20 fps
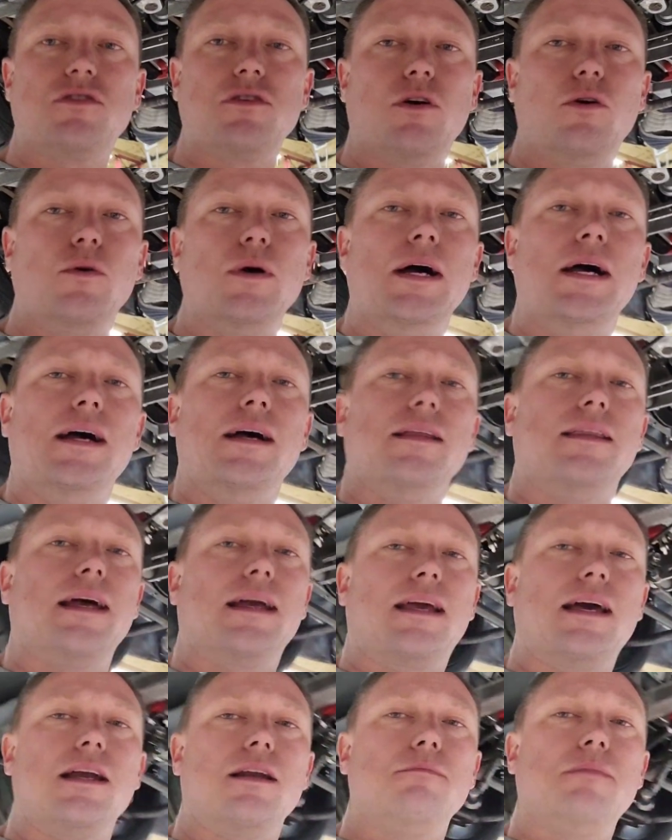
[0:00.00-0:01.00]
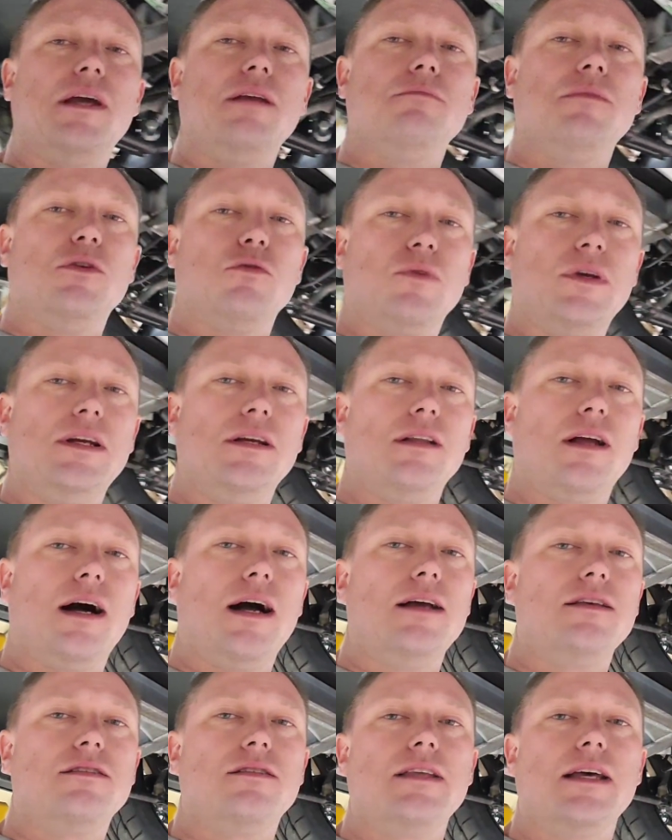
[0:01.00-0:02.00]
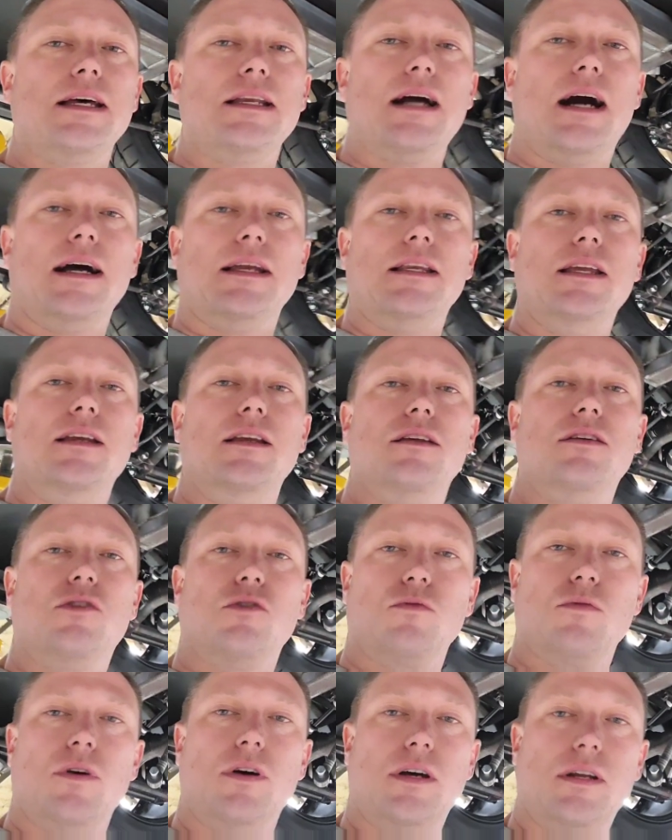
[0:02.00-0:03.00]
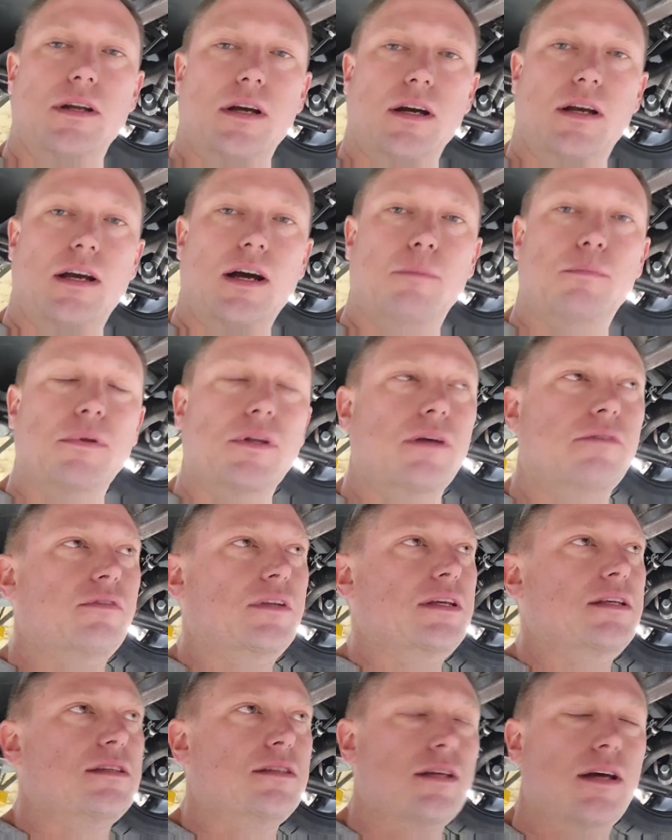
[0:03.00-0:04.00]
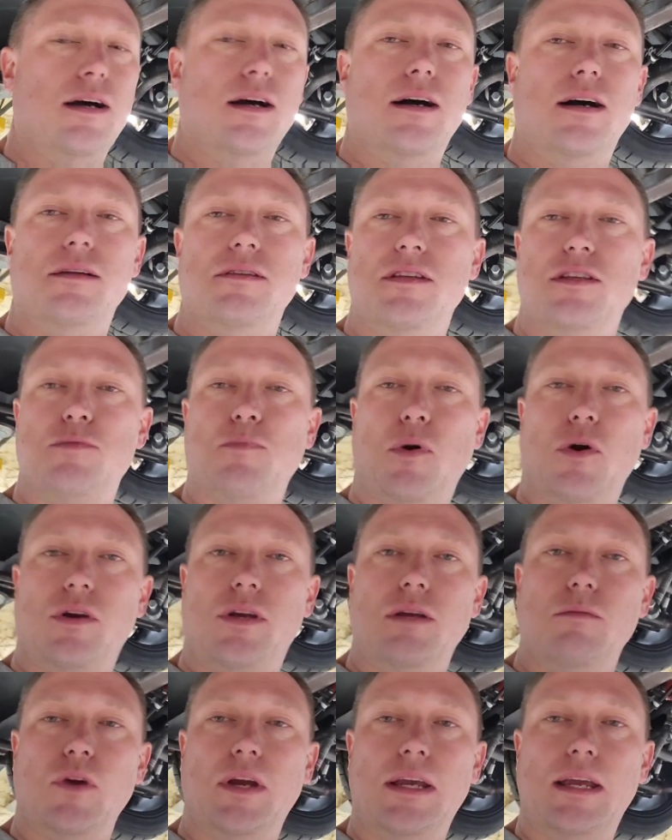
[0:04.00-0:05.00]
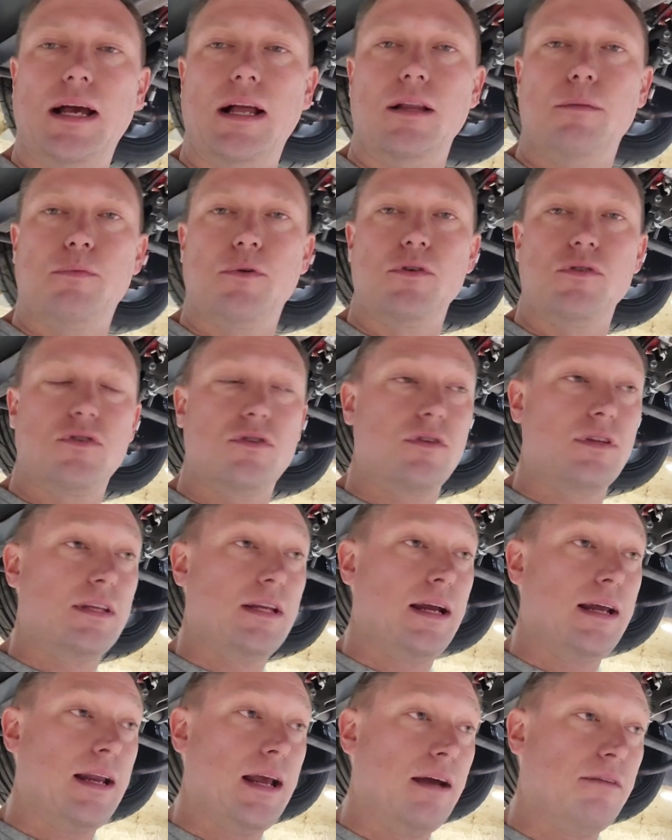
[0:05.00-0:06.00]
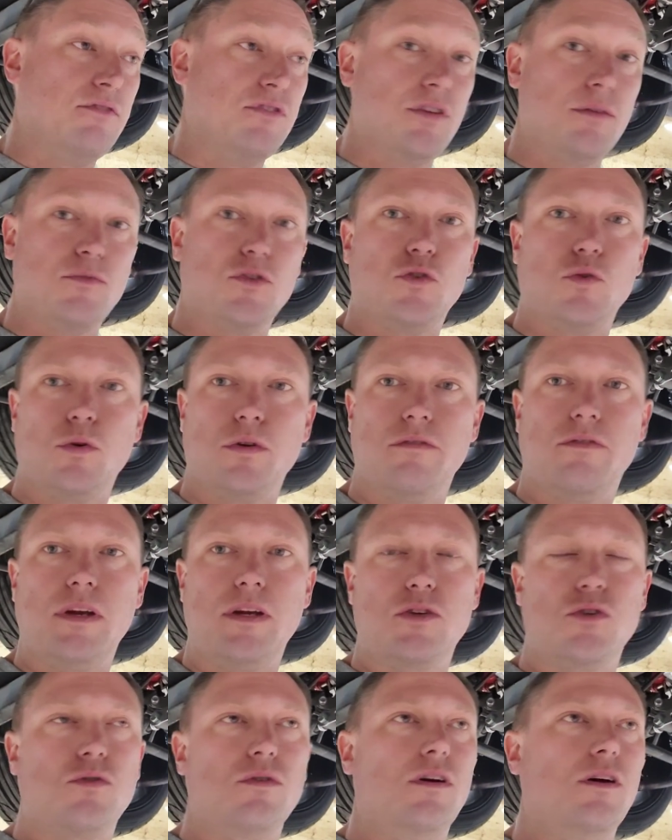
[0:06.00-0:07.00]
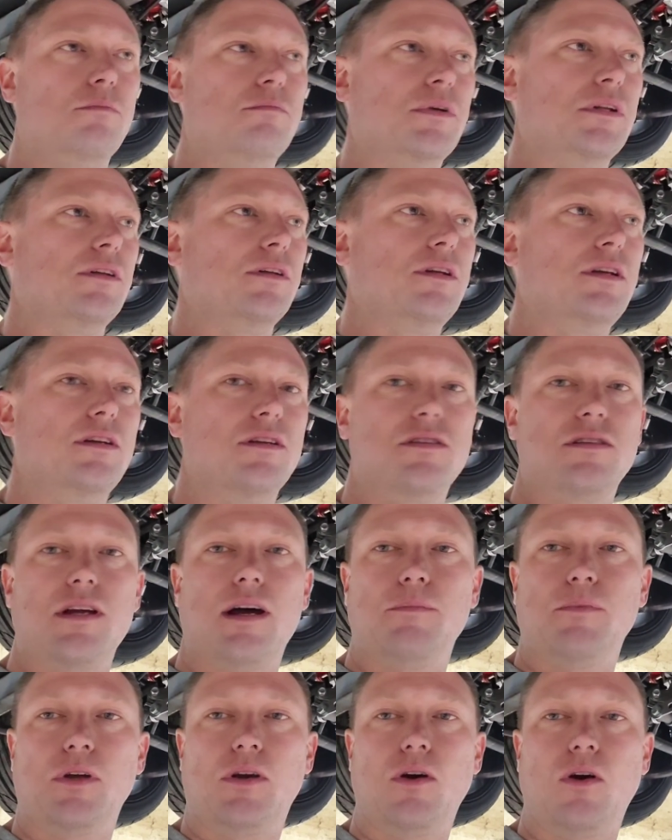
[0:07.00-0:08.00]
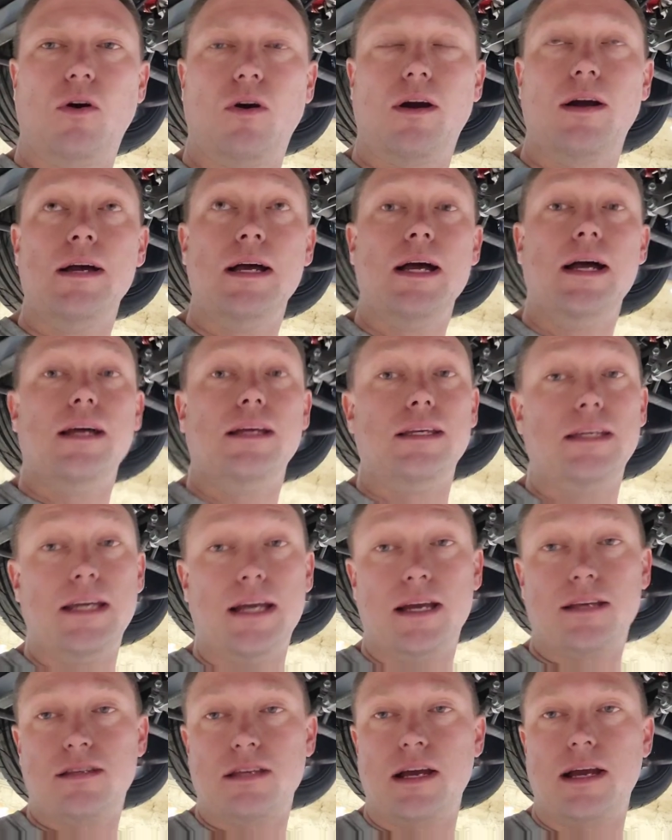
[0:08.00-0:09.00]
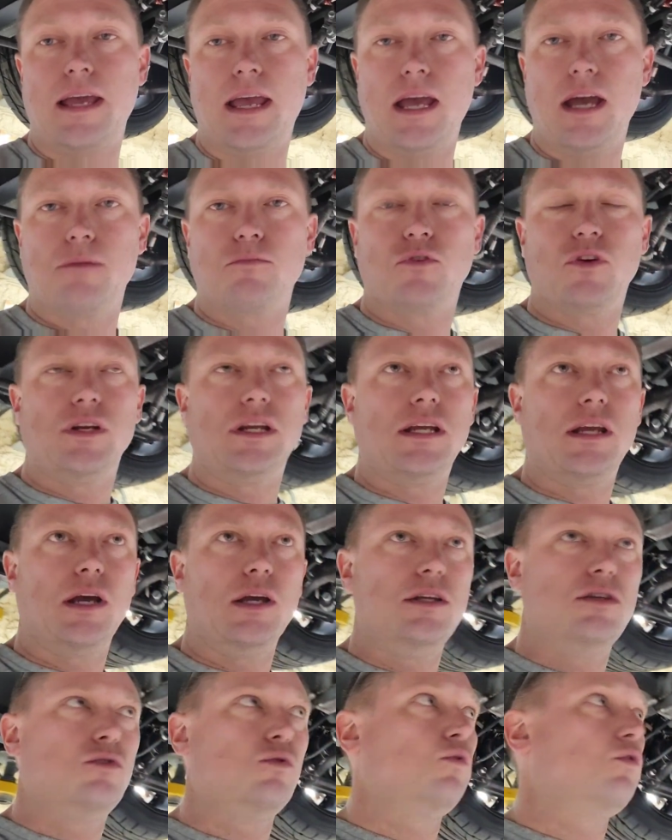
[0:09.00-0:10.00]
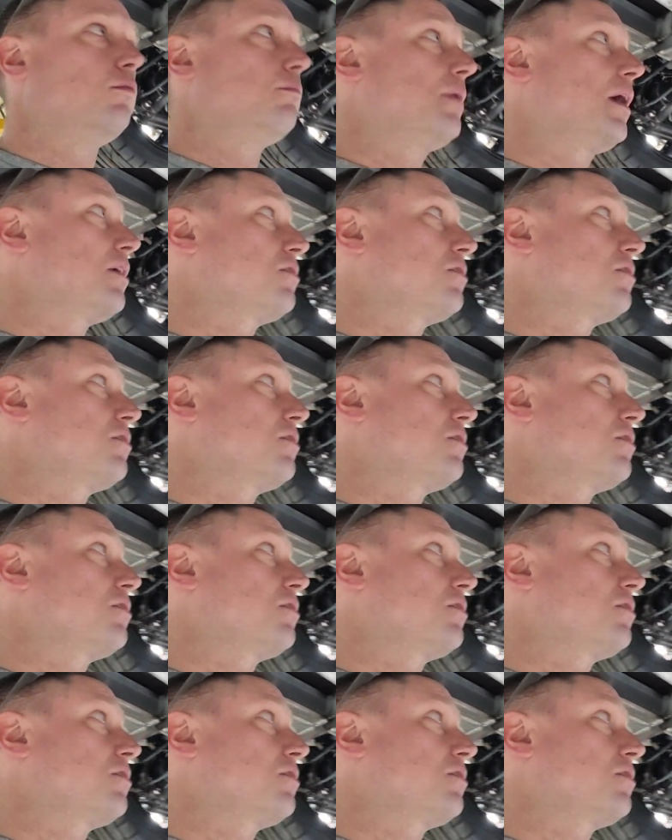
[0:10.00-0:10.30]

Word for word: So that kind of made me realize that I needed to run a couple of these uh, these parking brake calipers so that I'd have some sort of extra ability to stop the car. Yes, I am running a dual